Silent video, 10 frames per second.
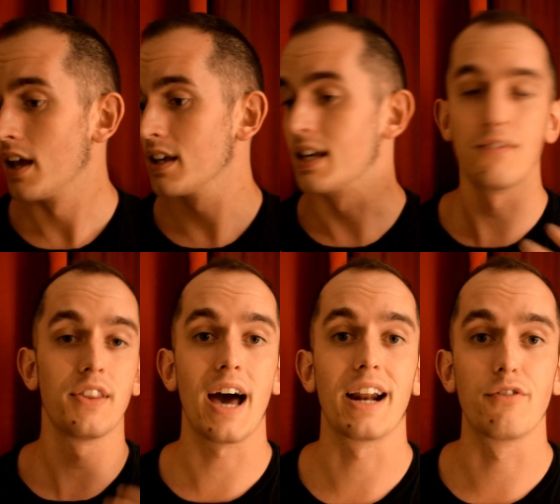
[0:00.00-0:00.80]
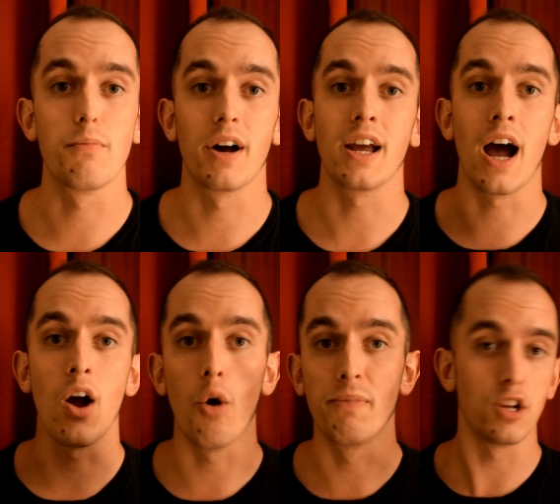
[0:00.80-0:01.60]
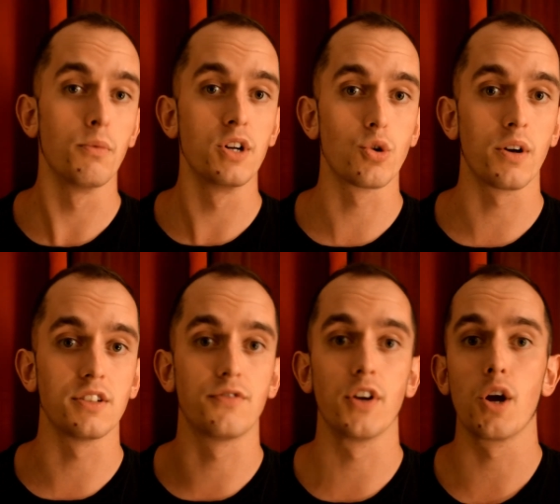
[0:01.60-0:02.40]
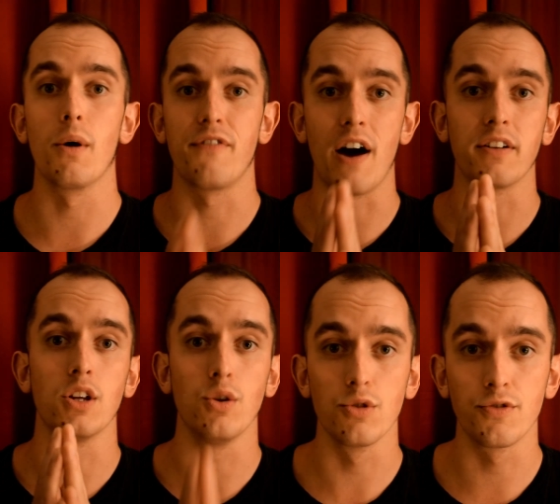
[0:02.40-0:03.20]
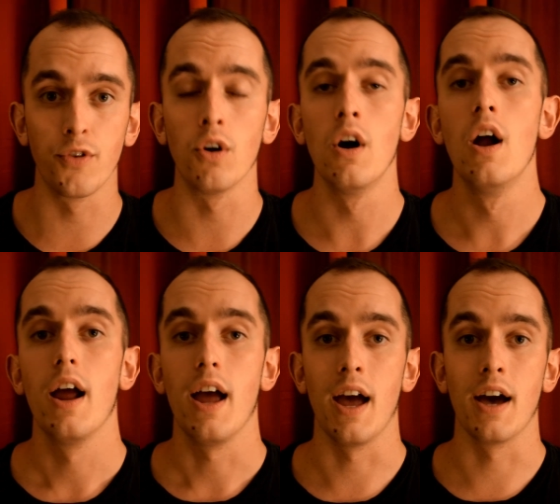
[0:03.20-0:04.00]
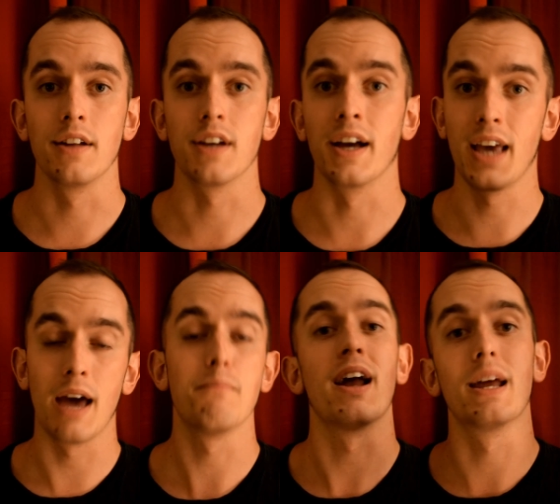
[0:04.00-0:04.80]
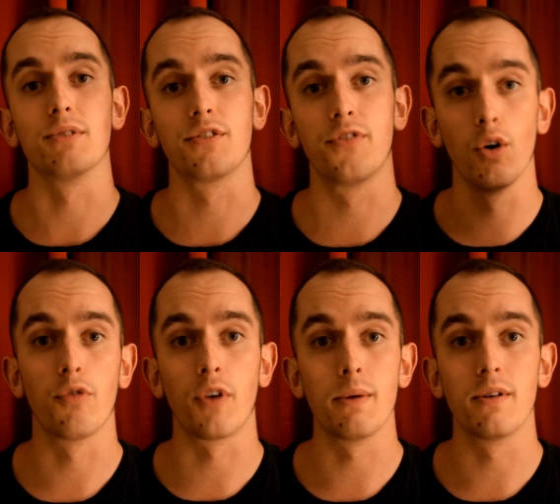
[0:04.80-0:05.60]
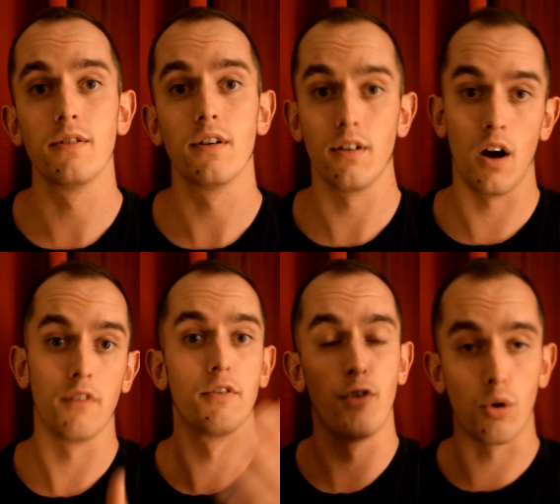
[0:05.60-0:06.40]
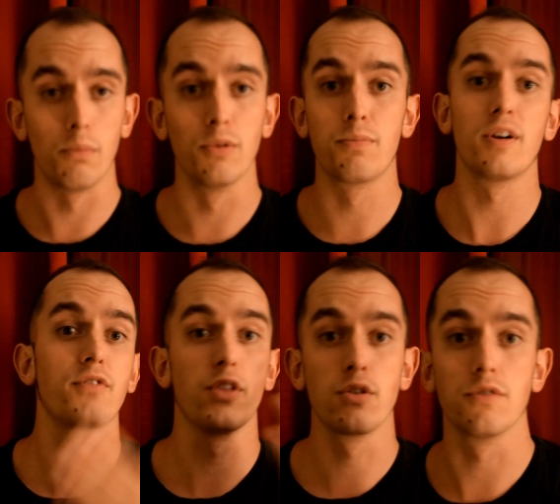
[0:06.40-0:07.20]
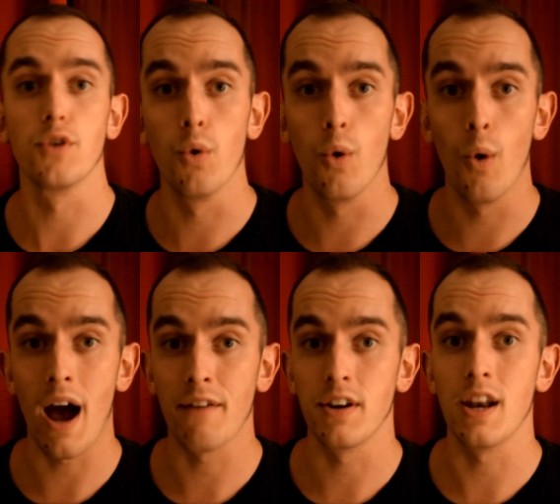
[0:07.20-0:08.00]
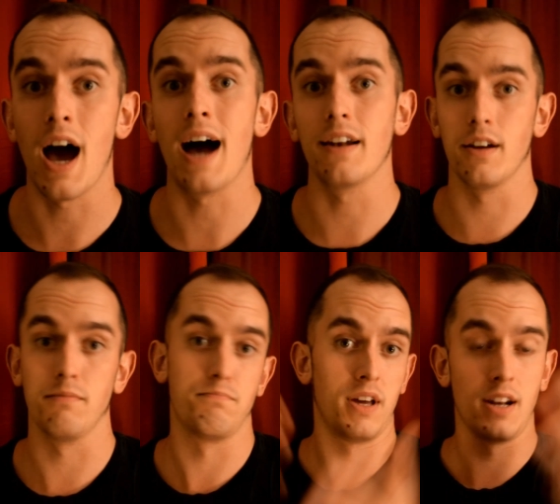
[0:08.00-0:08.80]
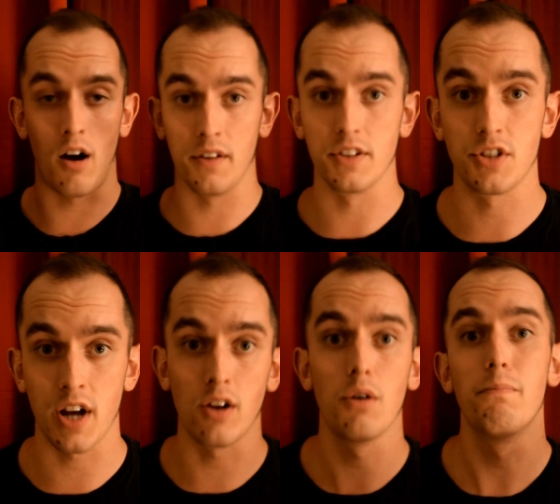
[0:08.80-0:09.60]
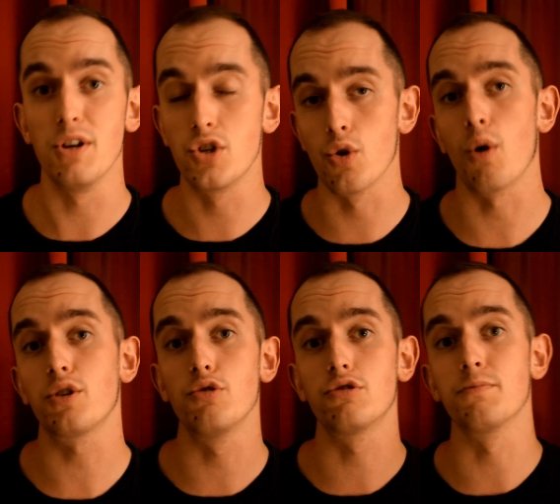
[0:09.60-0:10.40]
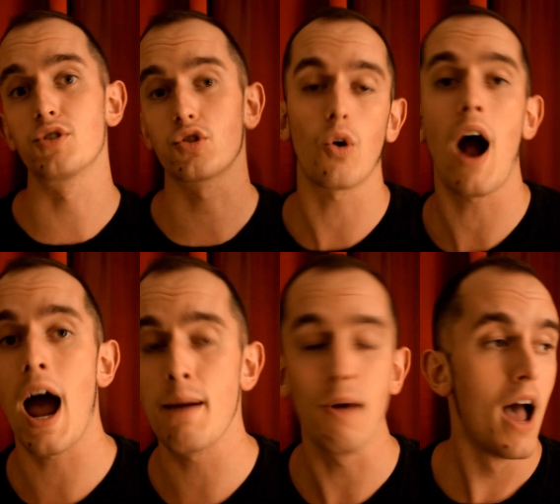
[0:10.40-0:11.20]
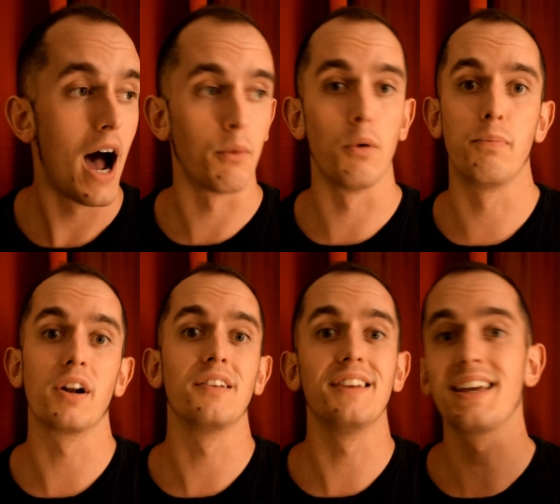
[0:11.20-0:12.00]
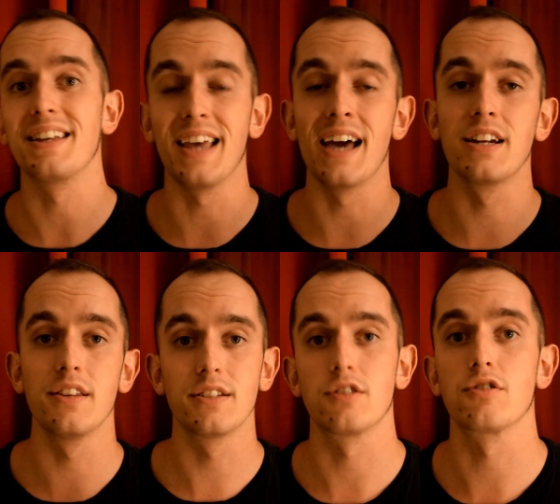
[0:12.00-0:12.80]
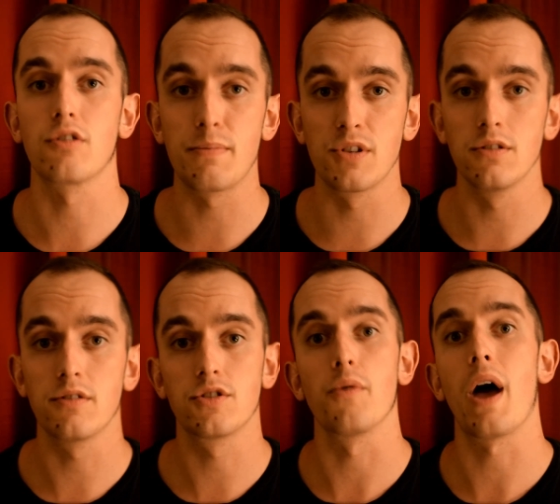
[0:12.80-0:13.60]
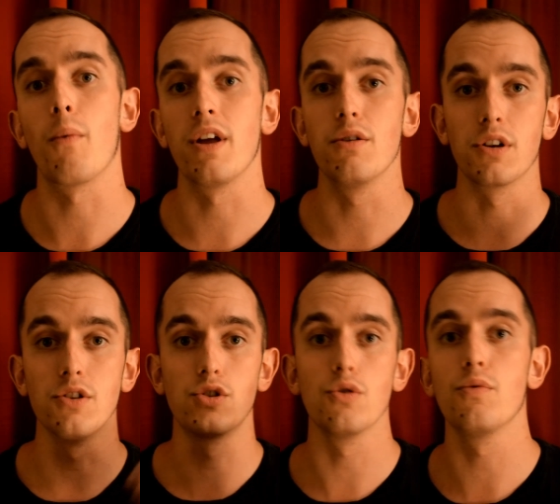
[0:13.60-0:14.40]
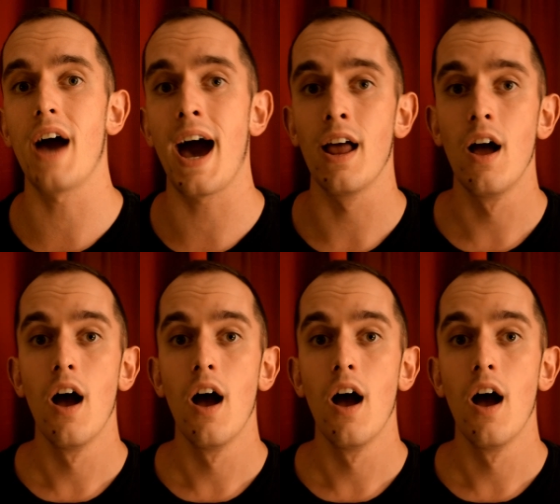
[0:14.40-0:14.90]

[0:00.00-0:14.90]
Given that, everybody, I hope that you enjoyed this video and found it useful. And again, my name is Phil Freeman of the Vocal Blueprint. For those of you who have not been on this channel, be sure to subscribe. I will put a link in the end of this description so that way you can do that.